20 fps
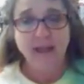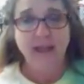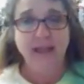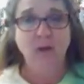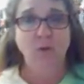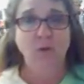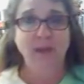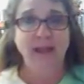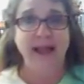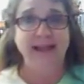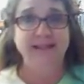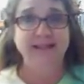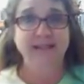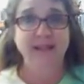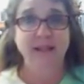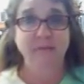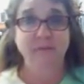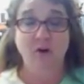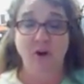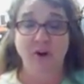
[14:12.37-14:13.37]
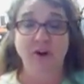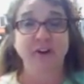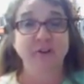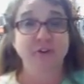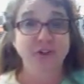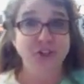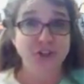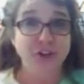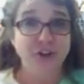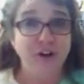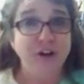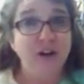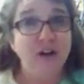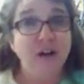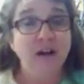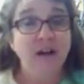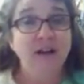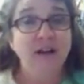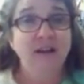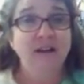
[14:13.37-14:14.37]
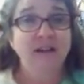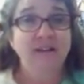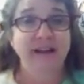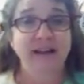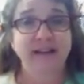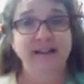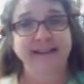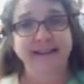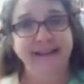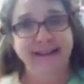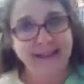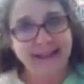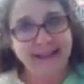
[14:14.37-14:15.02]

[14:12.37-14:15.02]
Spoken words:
It will ask them, are you sure? They click